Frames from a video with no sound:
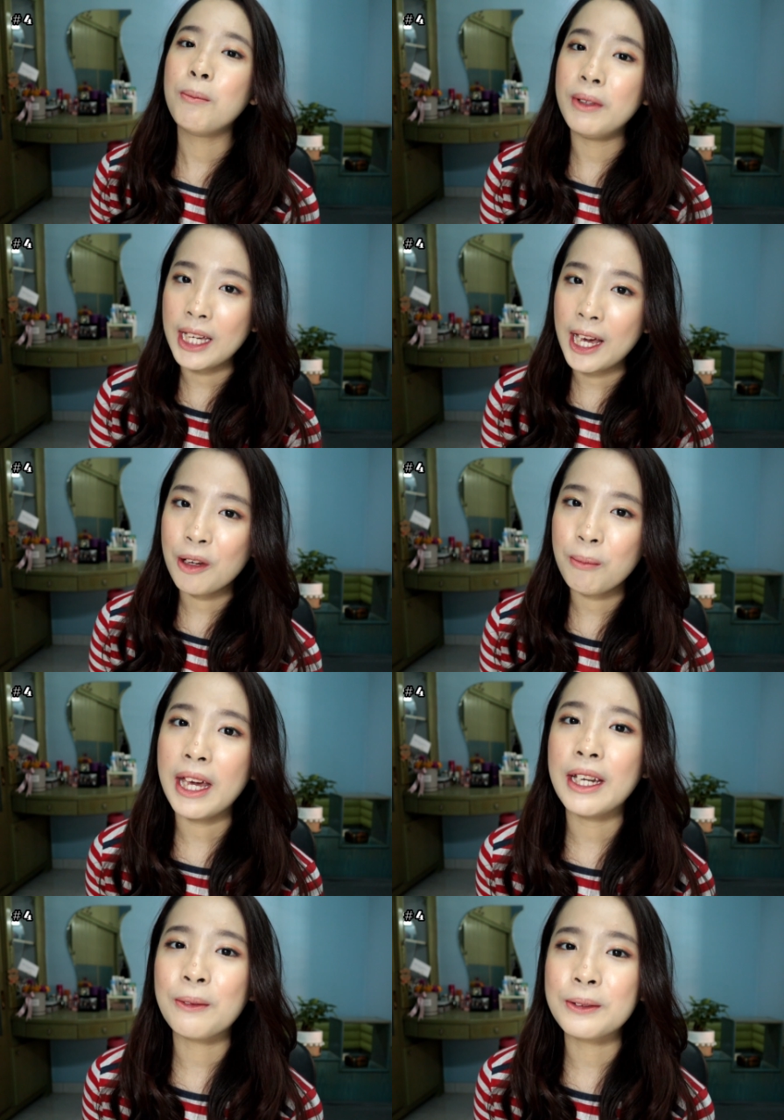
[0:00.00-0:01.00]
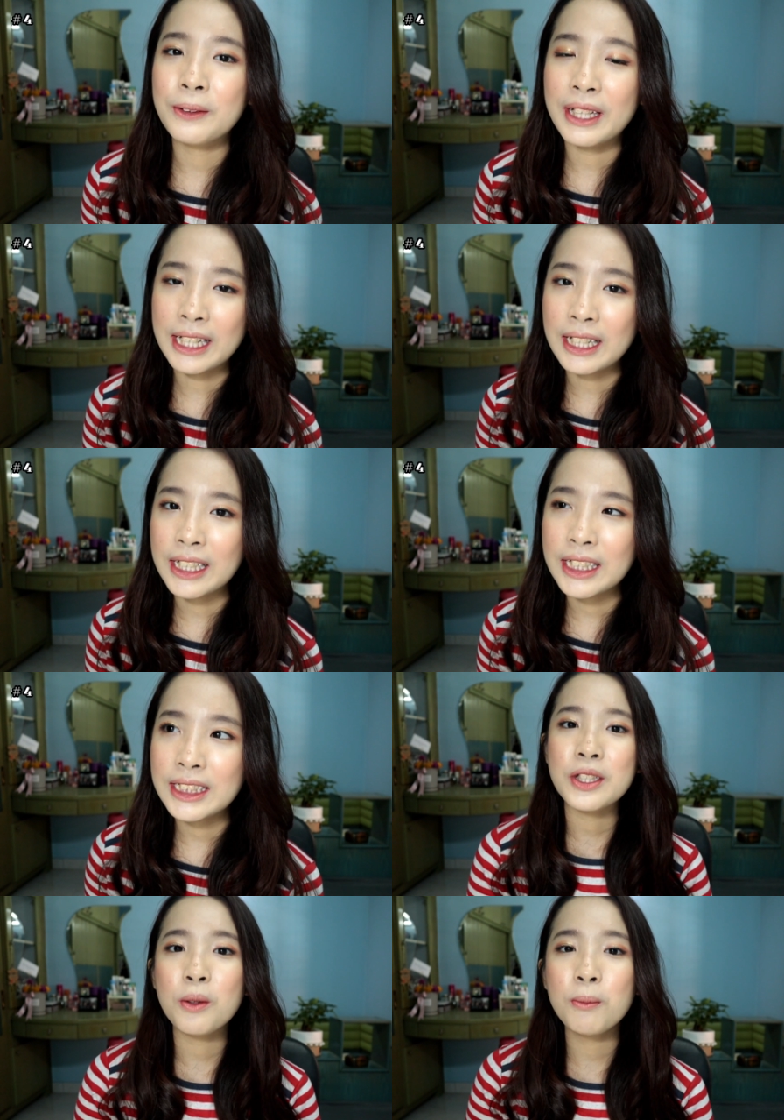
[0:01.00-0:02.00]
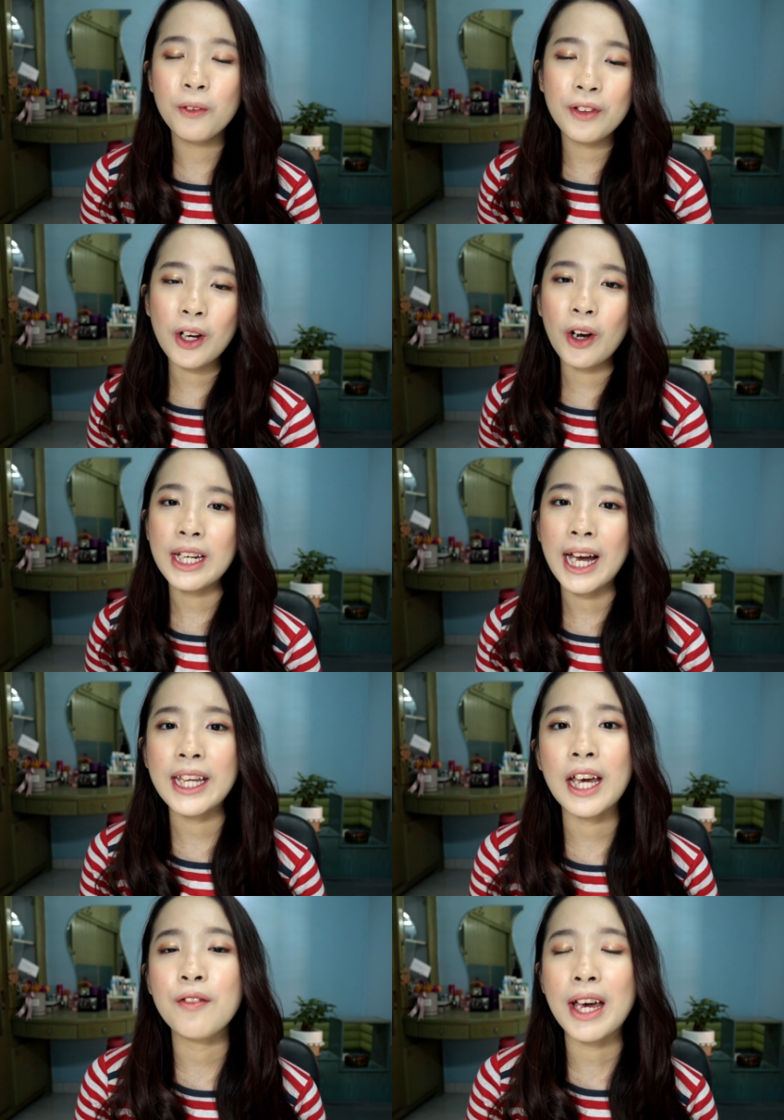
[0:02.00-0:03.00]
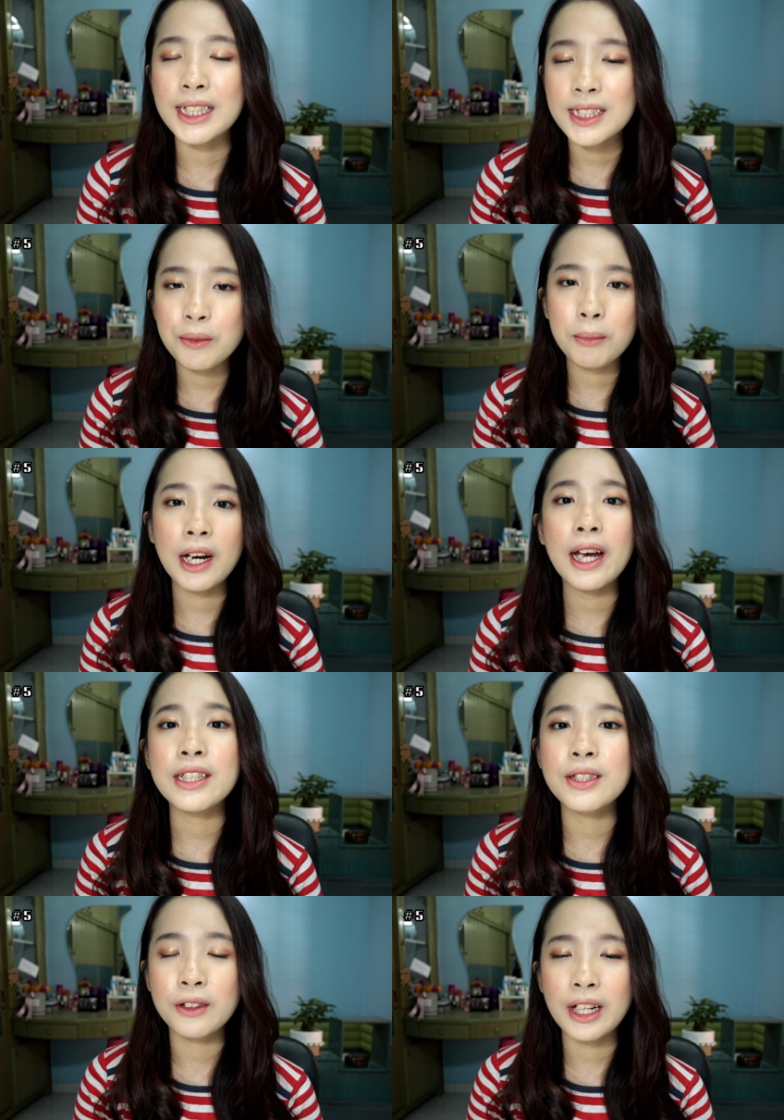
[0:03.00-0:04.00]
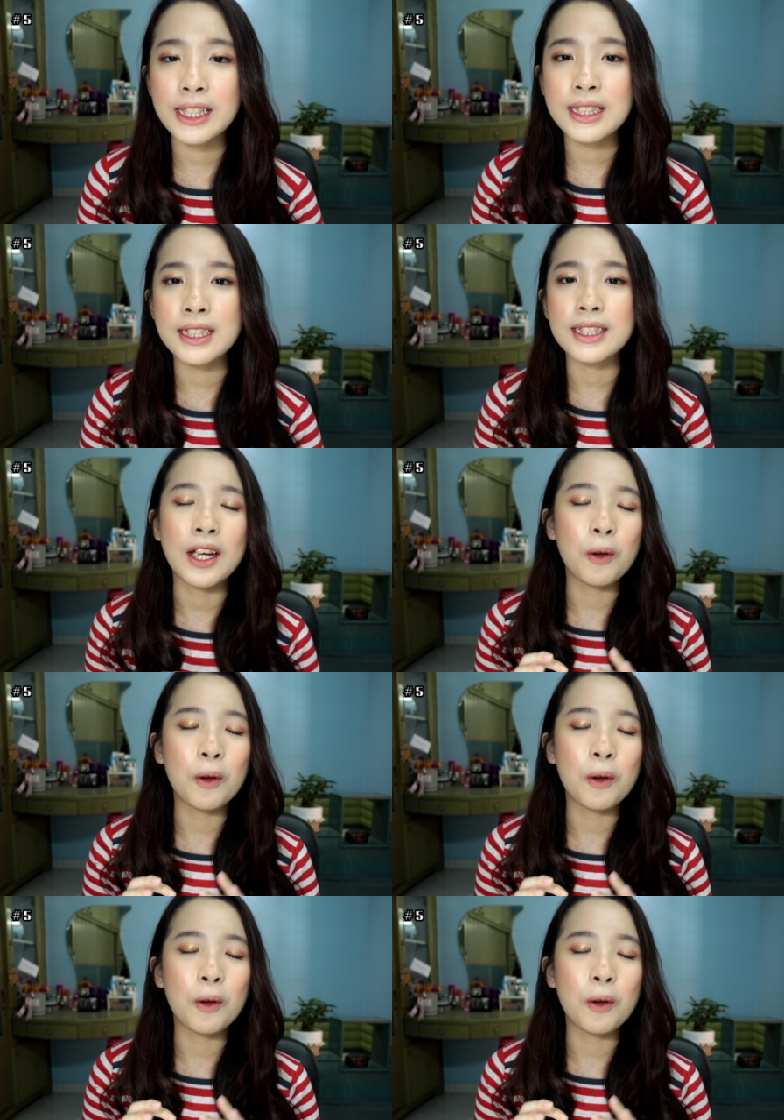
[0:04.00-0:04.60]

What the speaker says: BM and also English. Okay, so moving on, I have eczema and psoriasis.